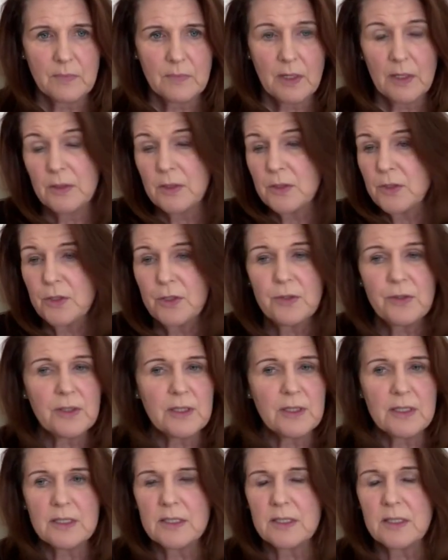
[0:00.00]
And the truth
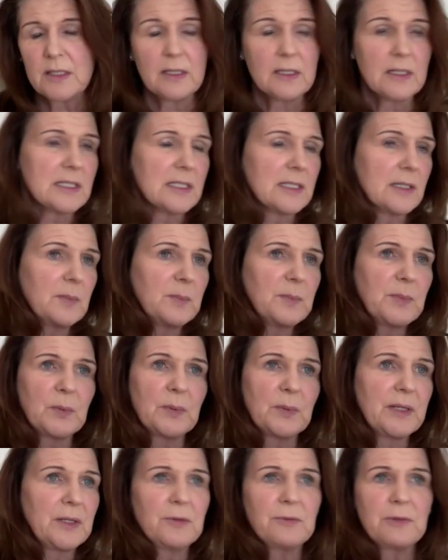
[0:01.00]
is, in a simple
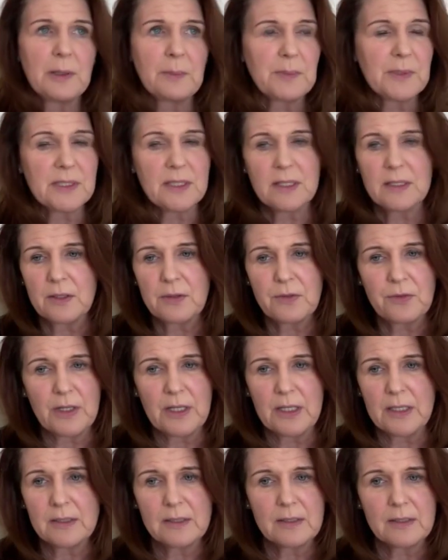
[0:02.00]
way, you represent a
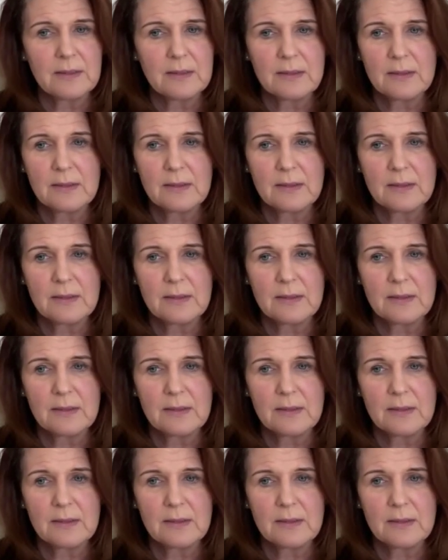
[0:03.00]
threat.